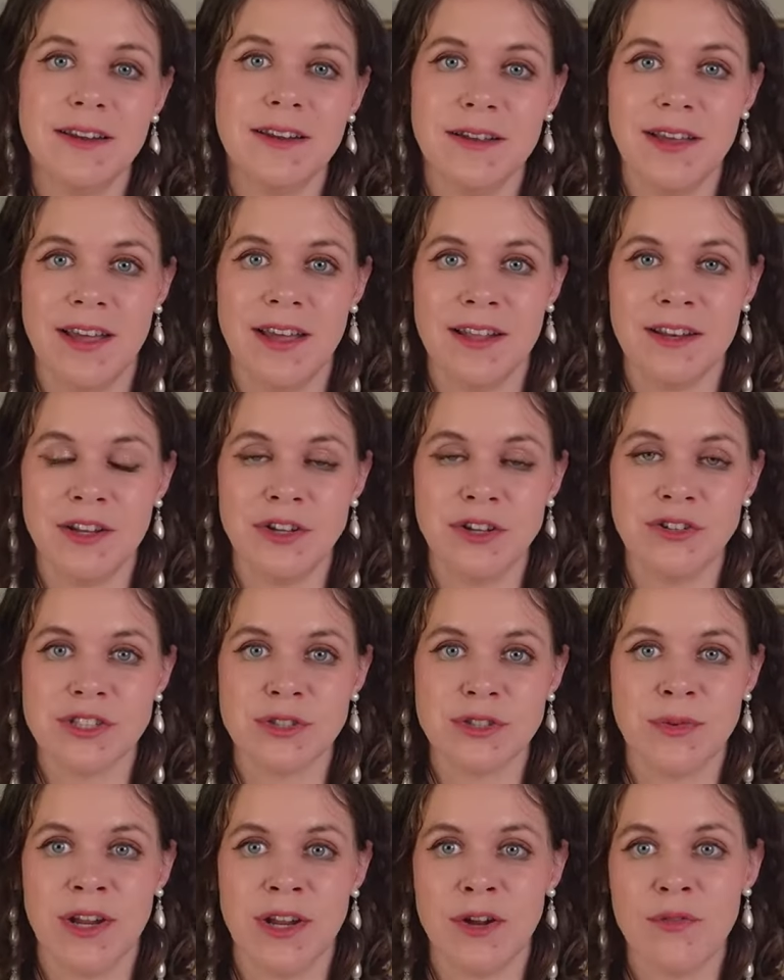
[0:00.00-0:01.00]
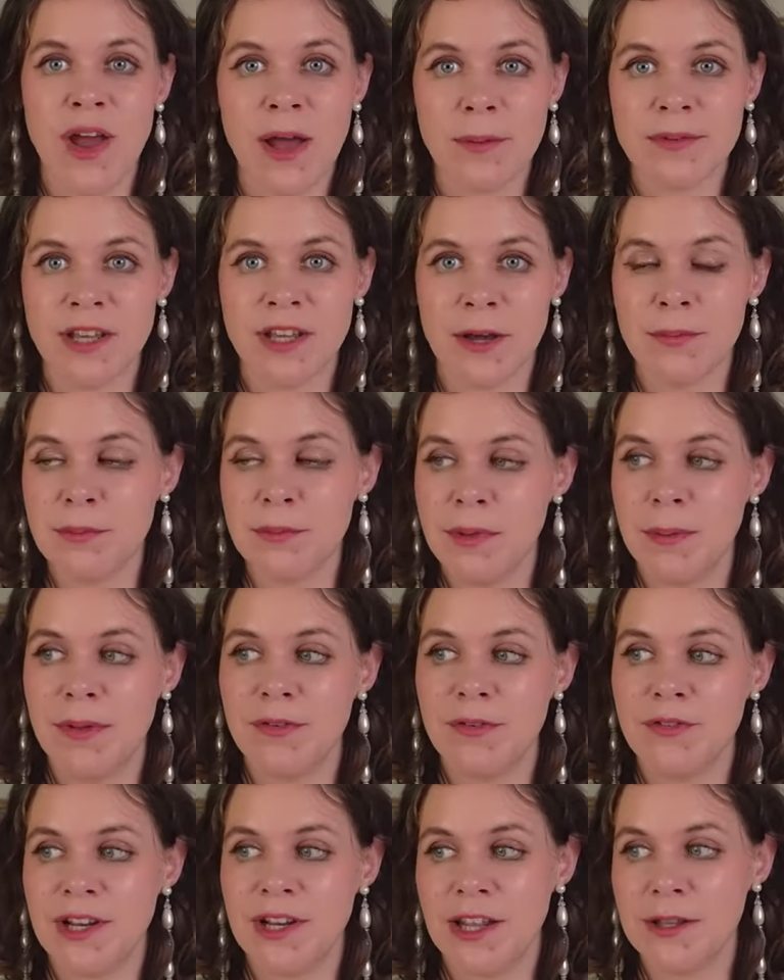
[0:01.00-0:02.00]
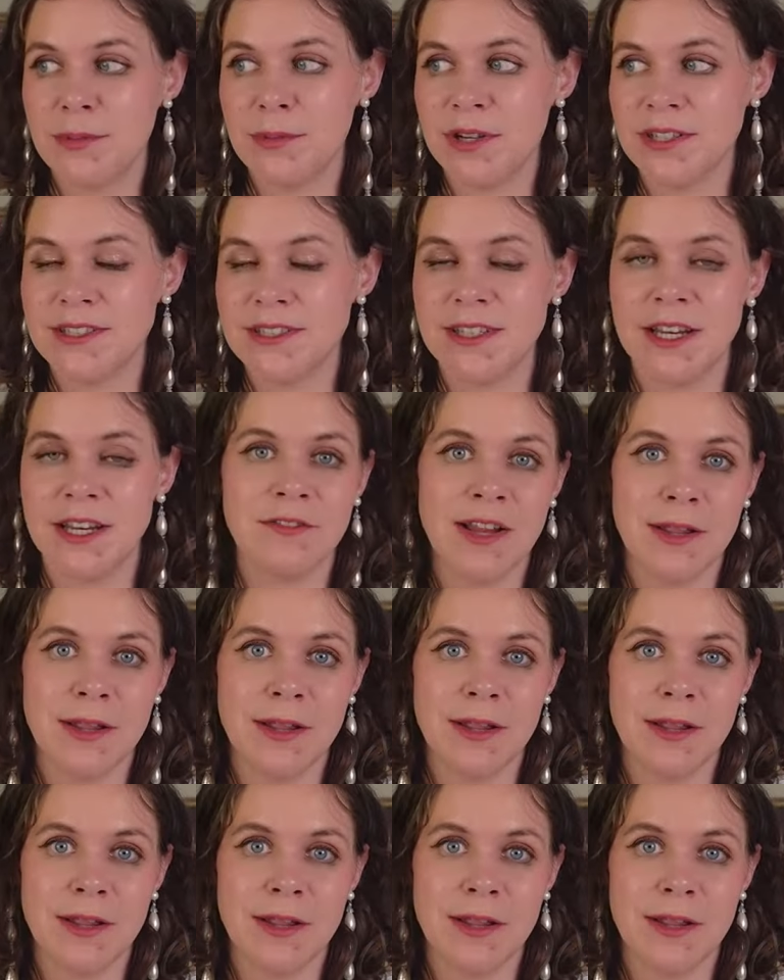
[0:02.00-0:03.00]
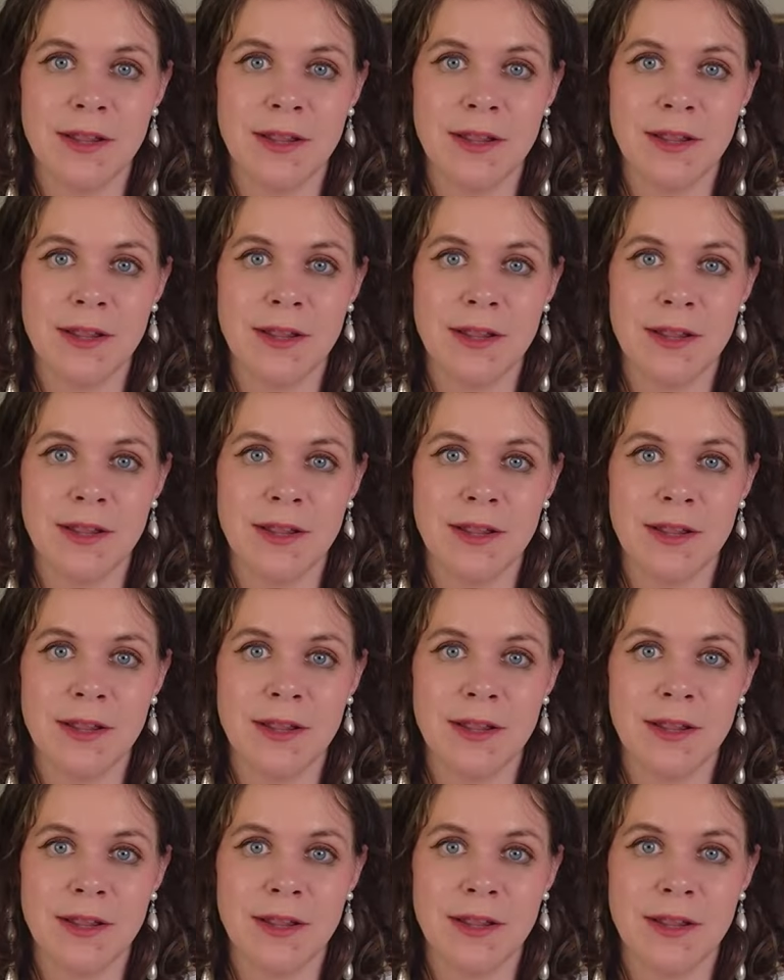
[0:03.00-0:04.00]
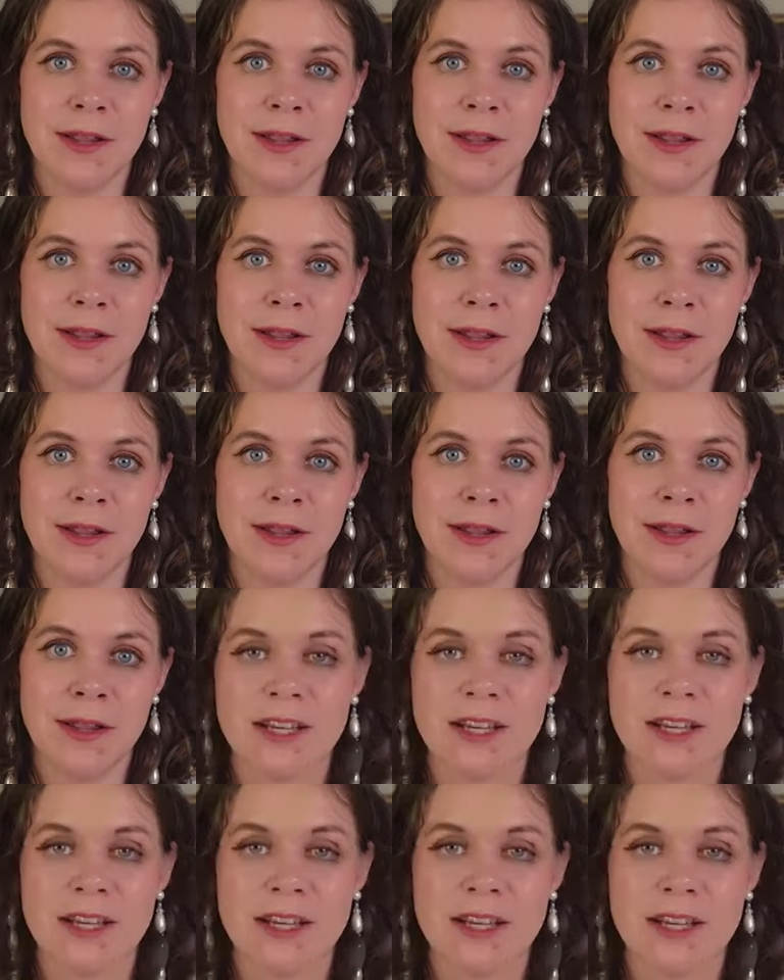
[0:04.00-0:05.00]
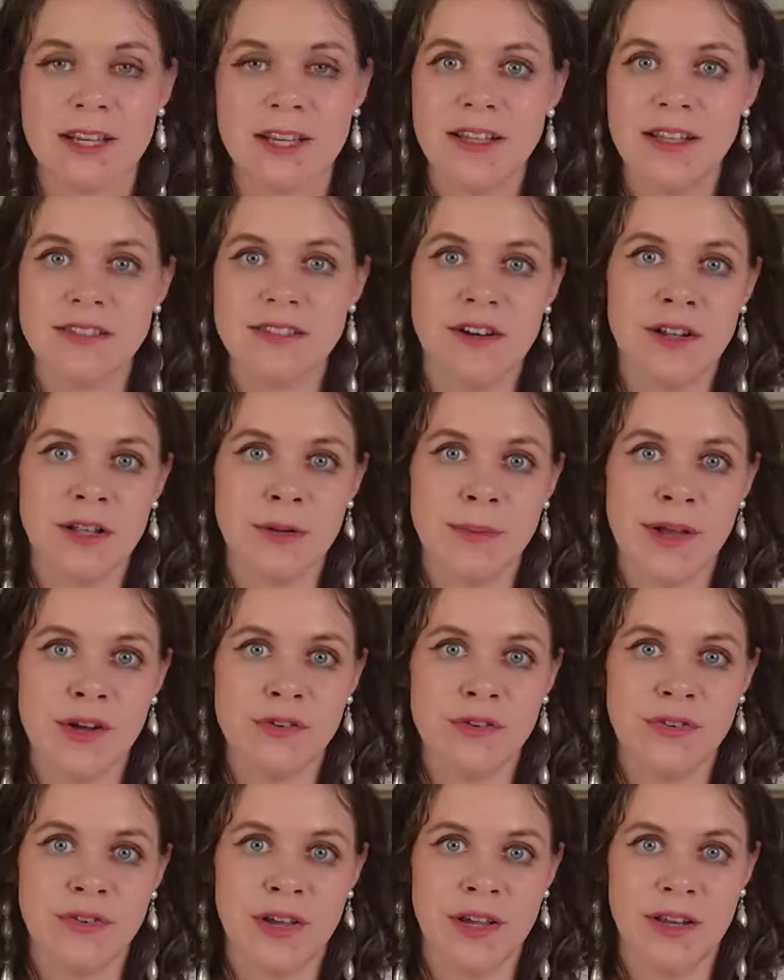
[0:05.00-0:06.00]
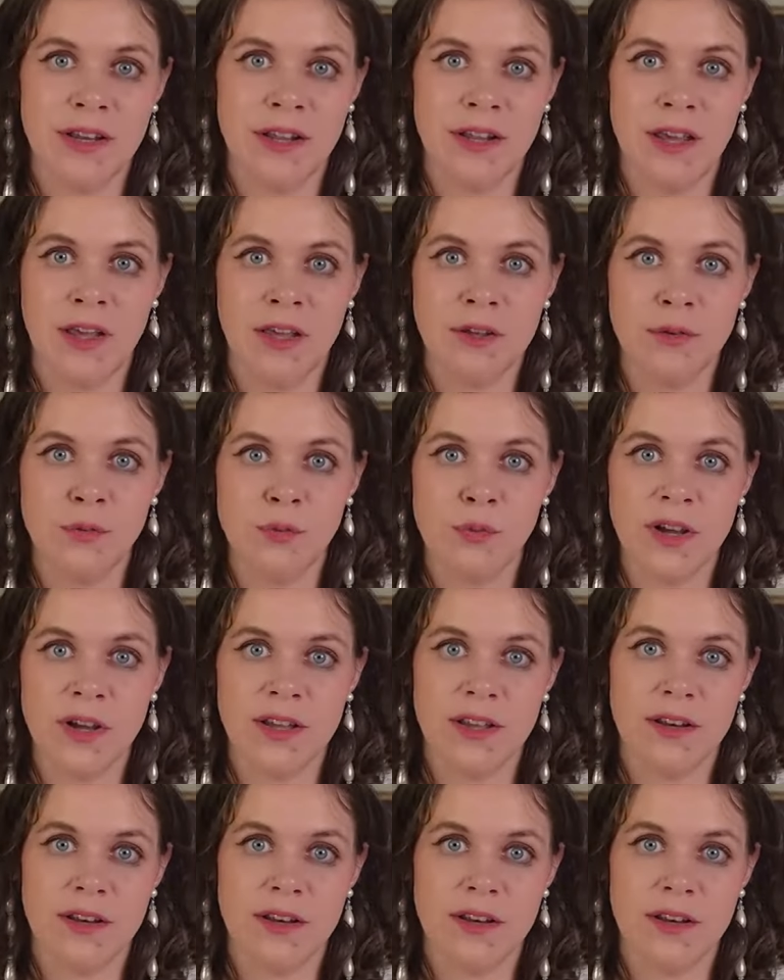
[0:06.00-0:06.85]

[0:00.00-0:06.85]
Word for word: and you just want a wrap top. But maybe for another person, enveloping is having like really, really long sleeves. It's all about finding what